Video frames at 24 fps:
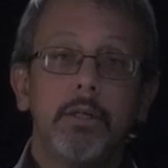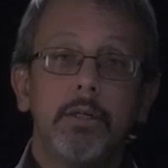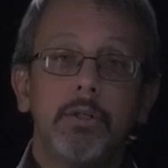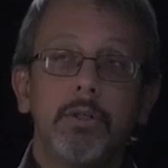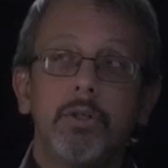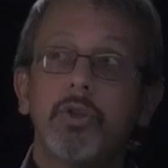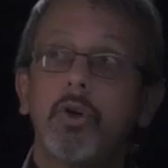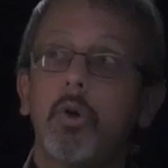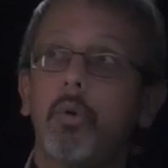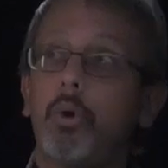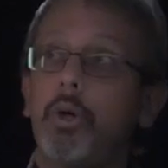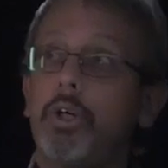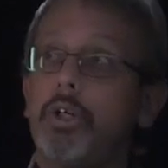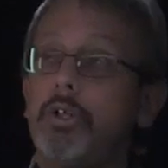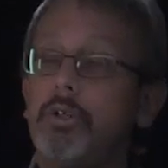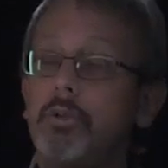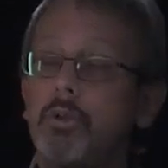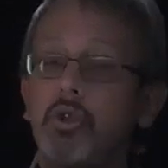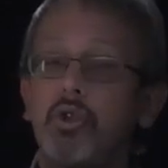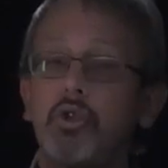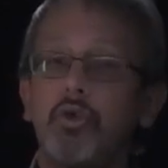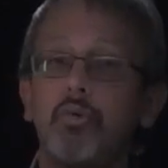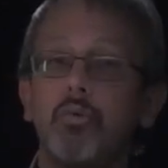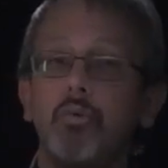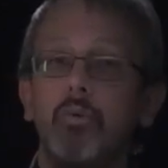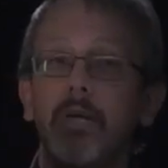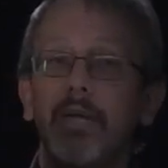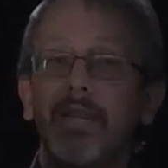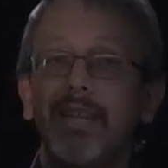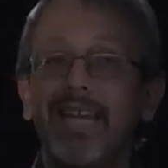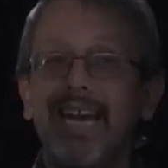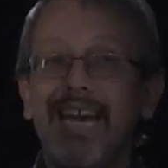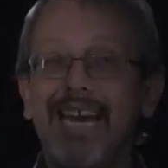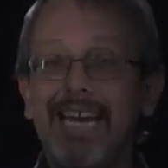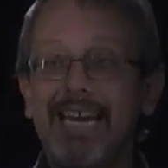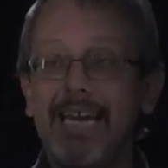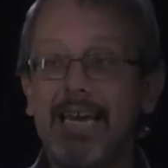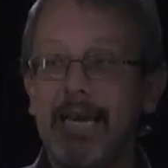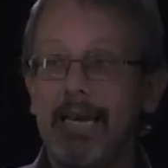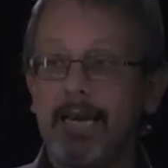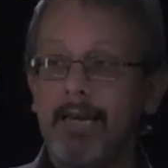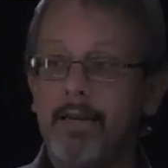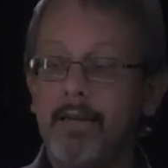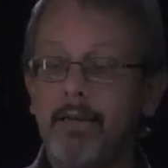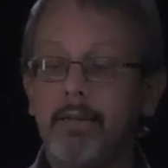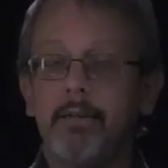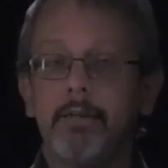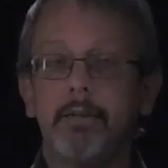So we're used to
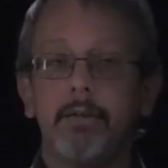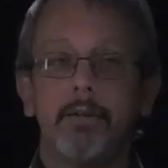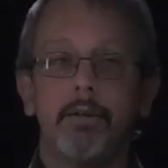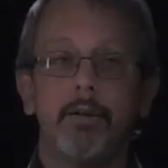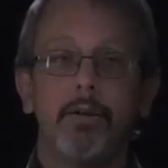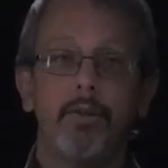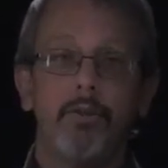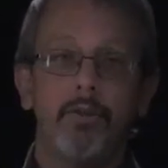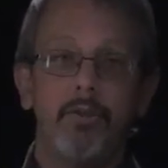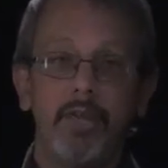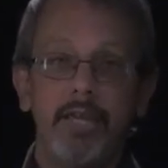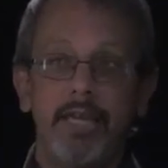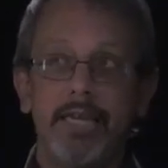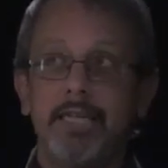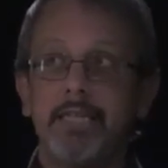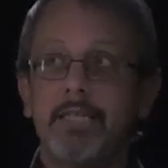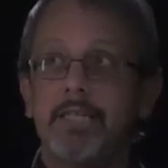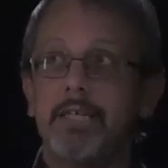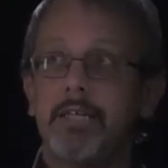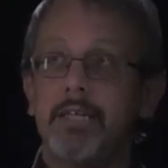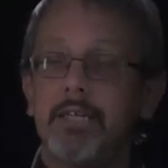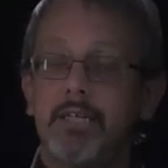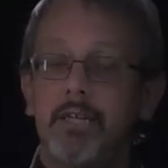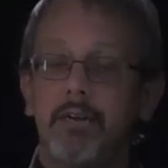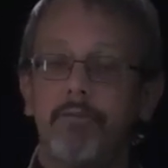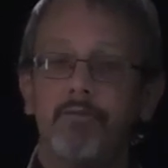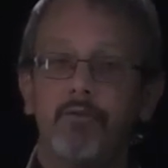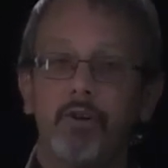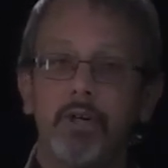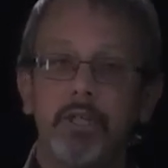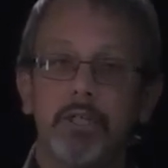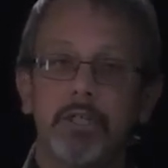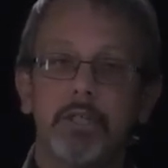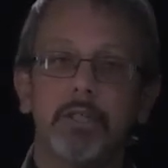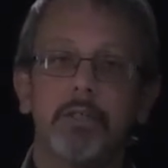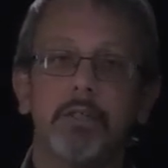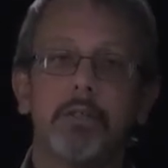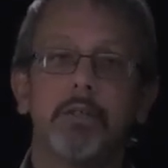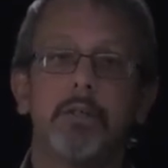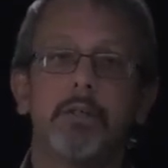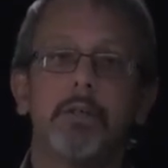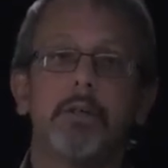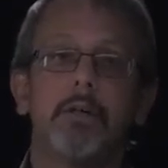relating these different